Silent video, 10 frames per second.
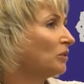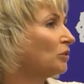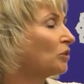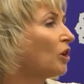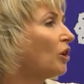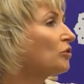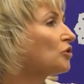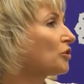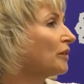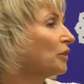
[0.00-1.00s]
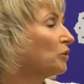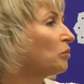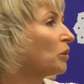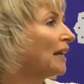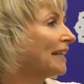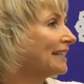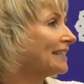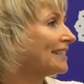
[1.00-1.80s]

You're culturing your brain